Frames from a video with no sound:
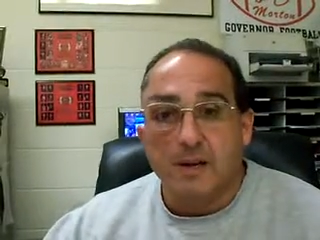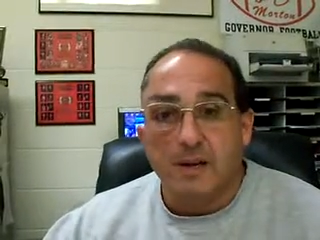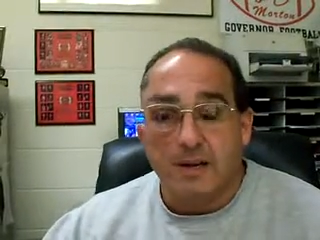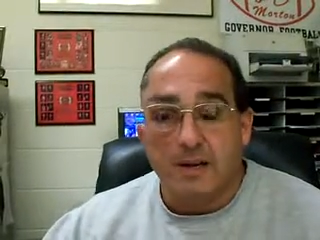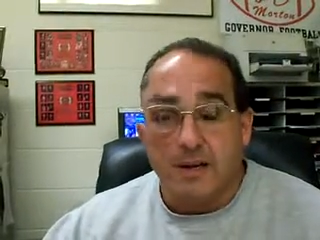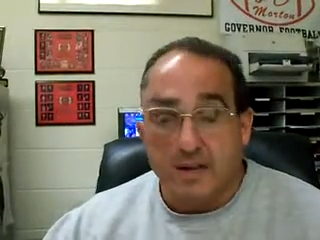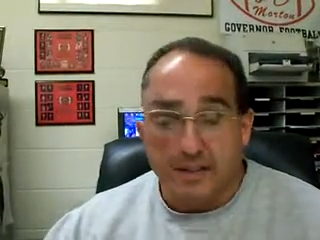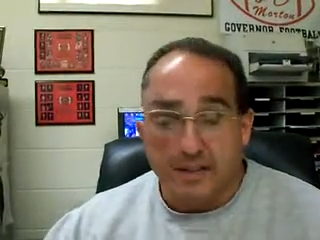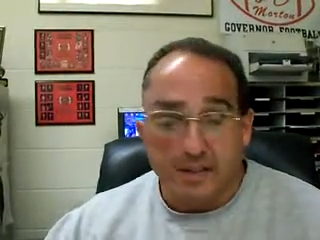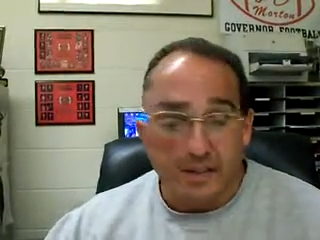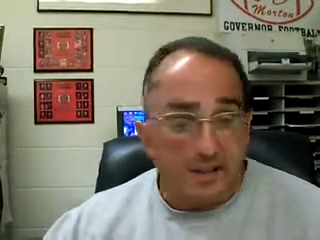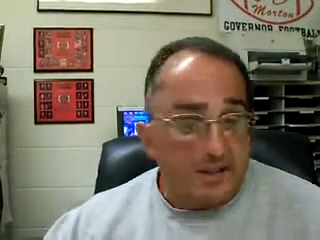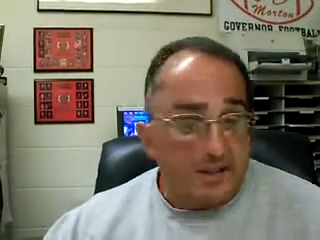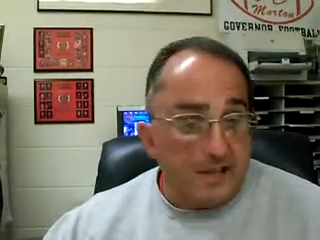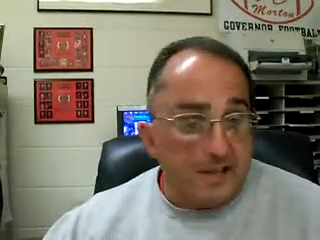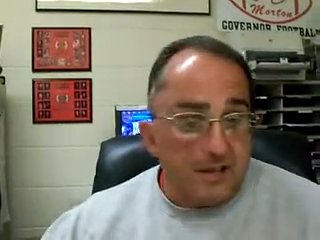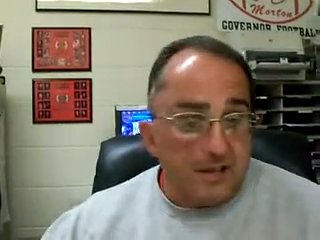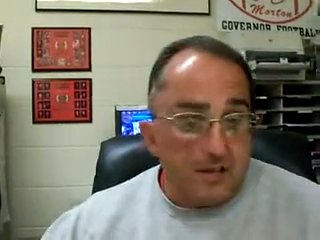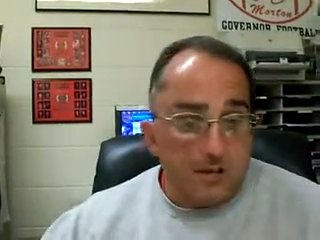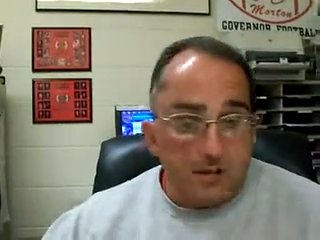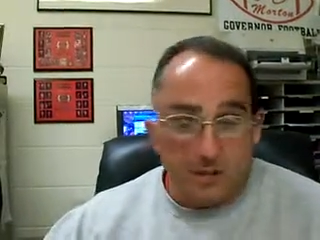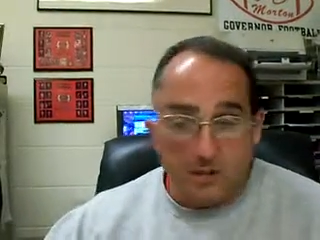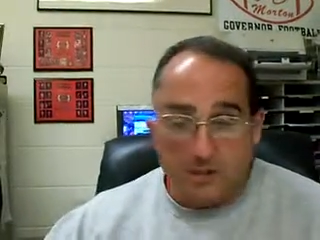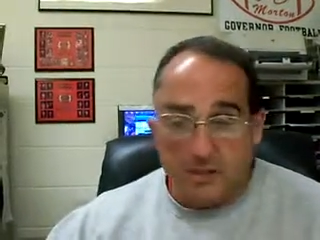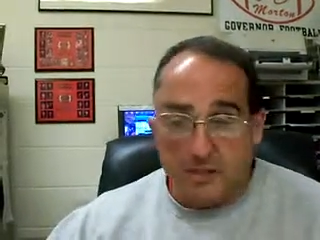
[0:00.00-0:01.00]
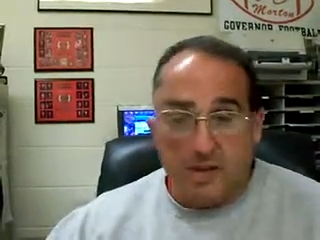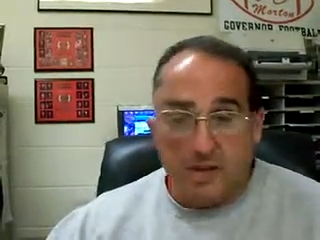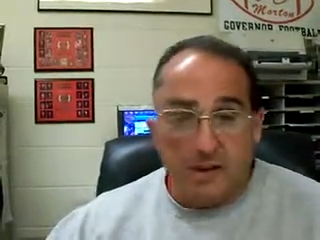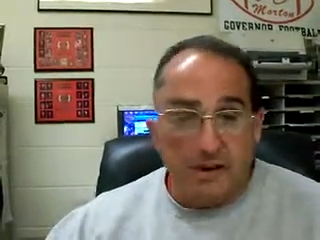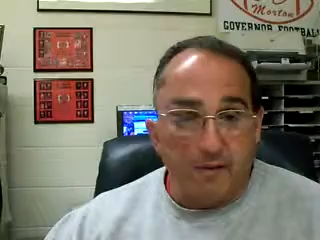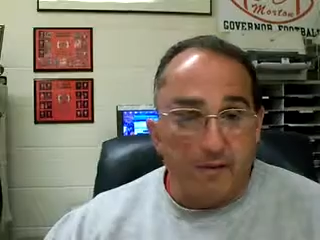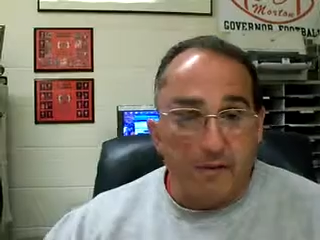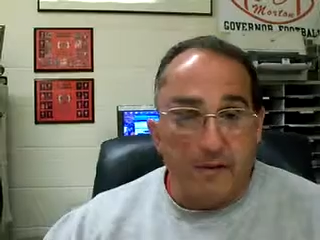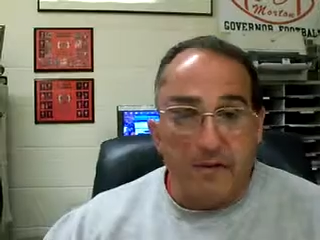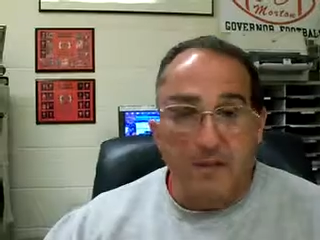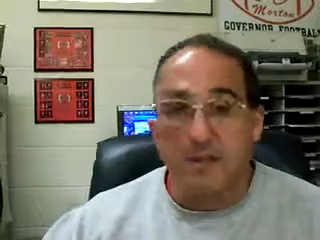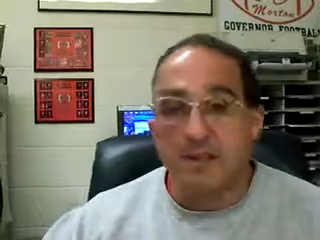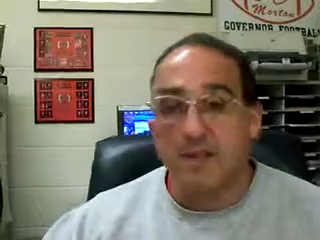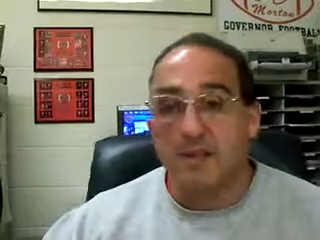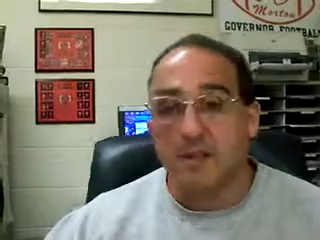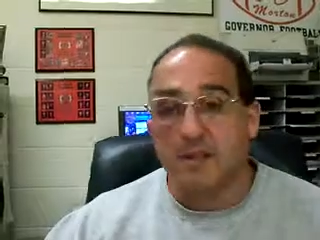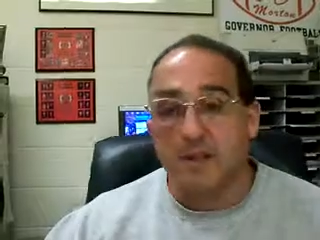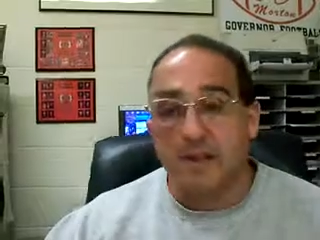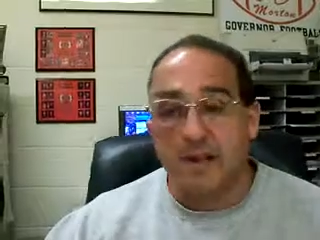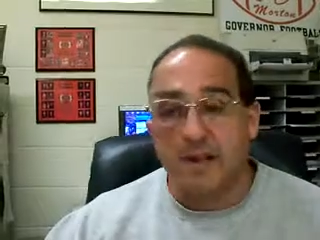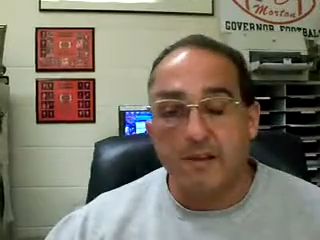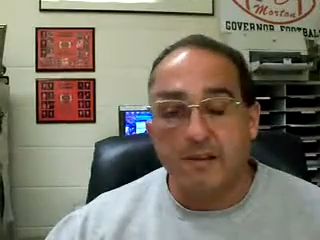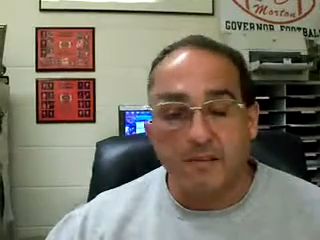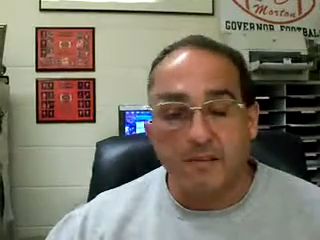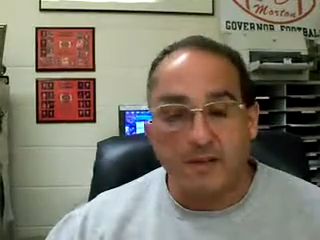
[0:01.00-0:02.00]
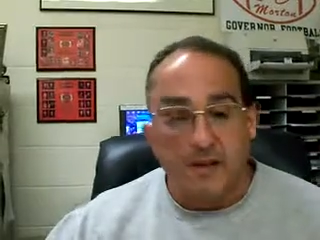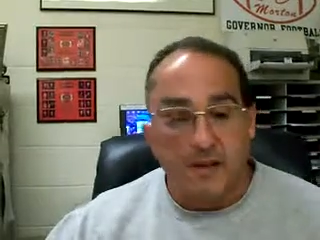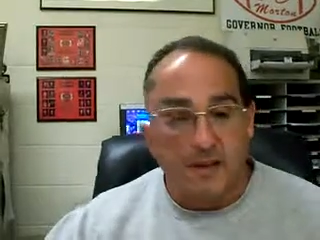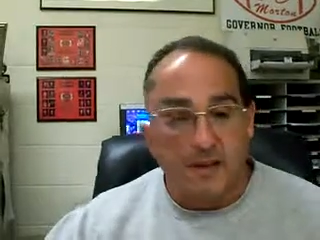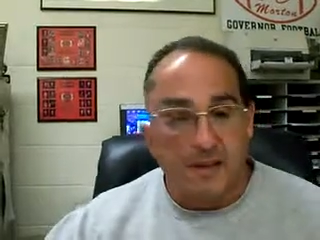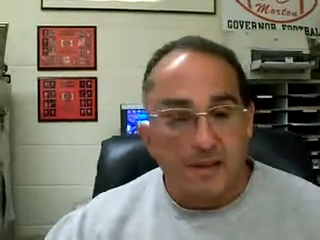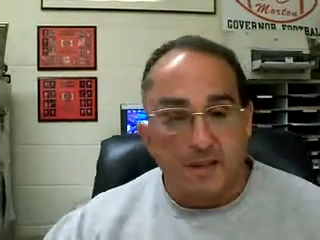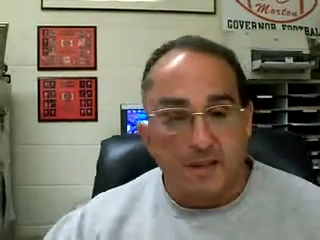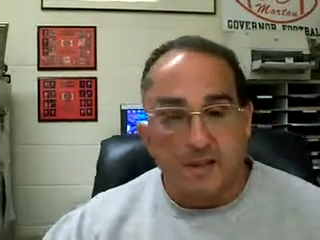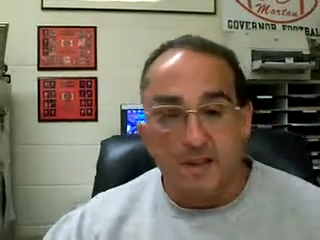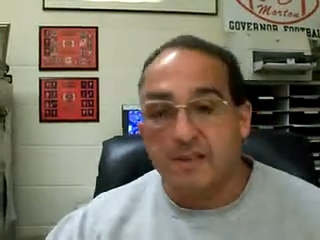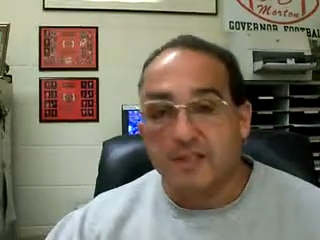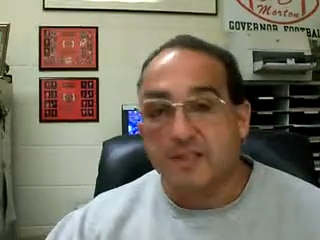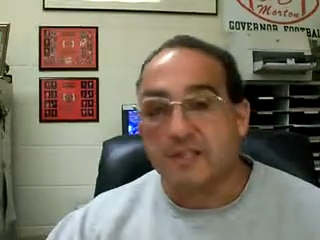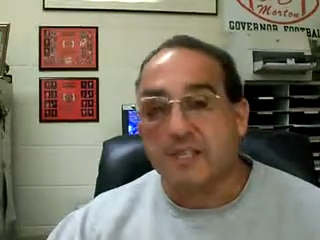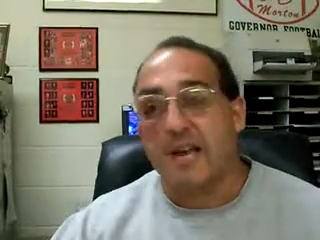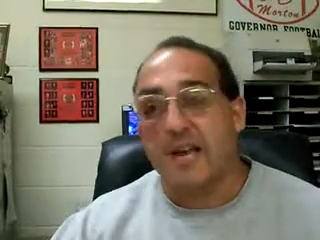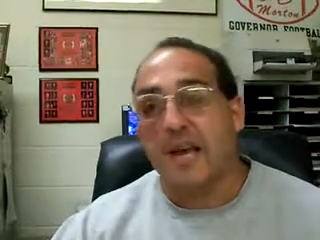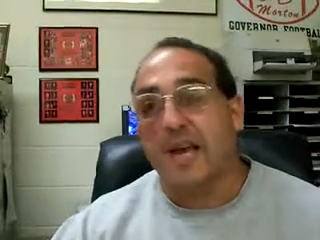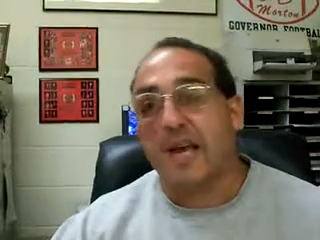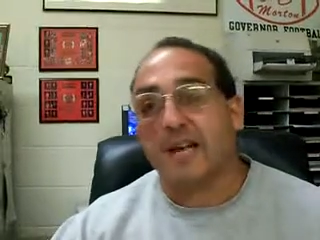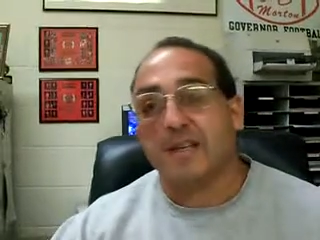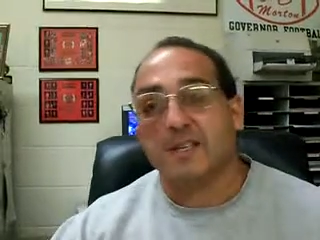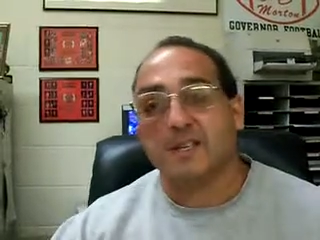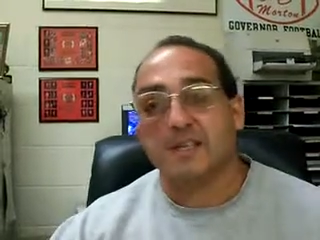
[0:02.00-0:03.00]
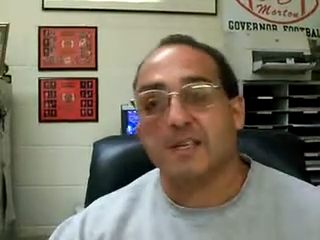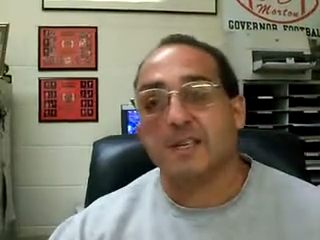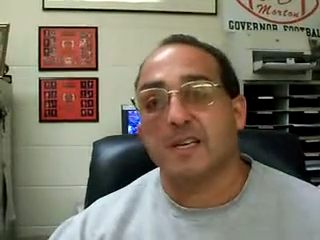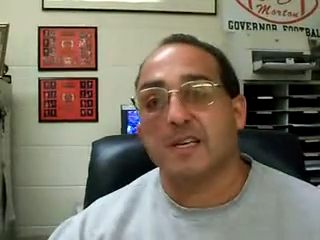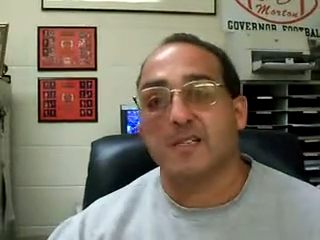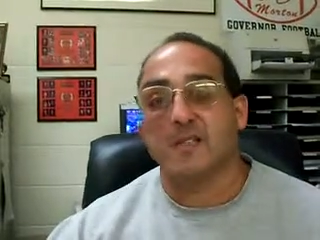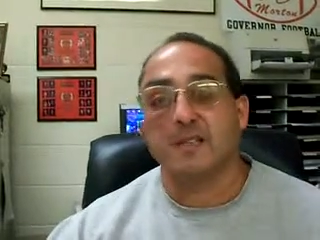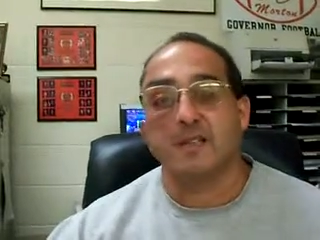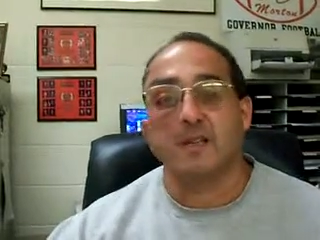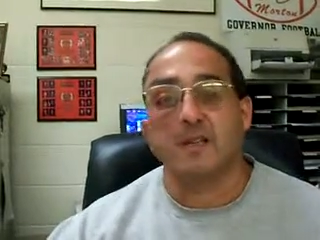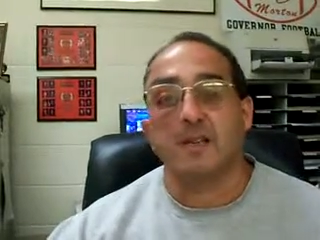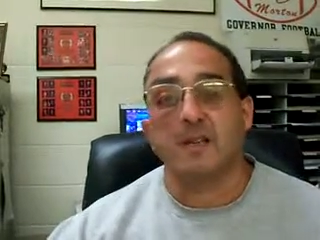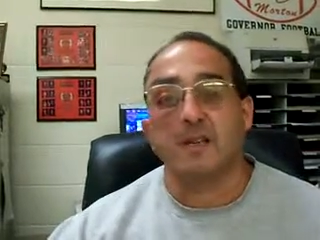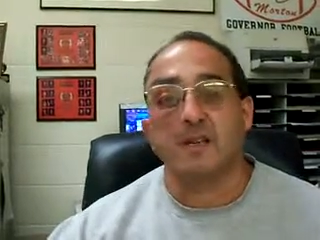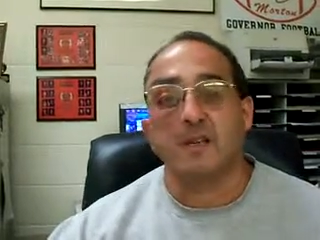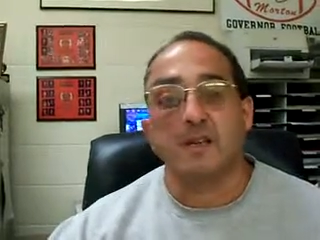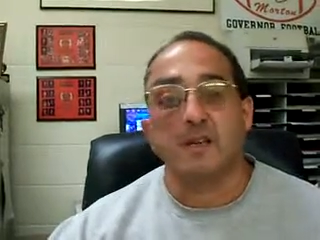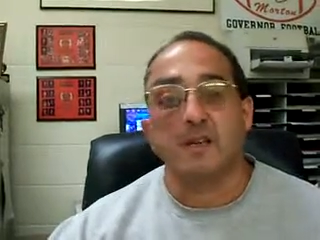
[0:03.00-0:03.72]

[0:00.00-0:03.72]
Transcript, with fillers: And I think that goes in everything in life. The task is